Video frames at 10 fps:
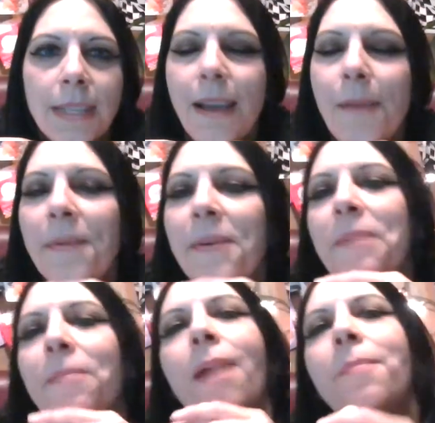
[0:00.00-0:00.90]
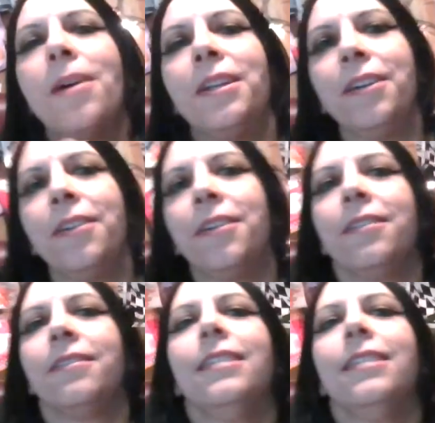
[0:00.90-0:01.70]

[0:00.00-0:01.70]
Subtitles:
to come on and pop on here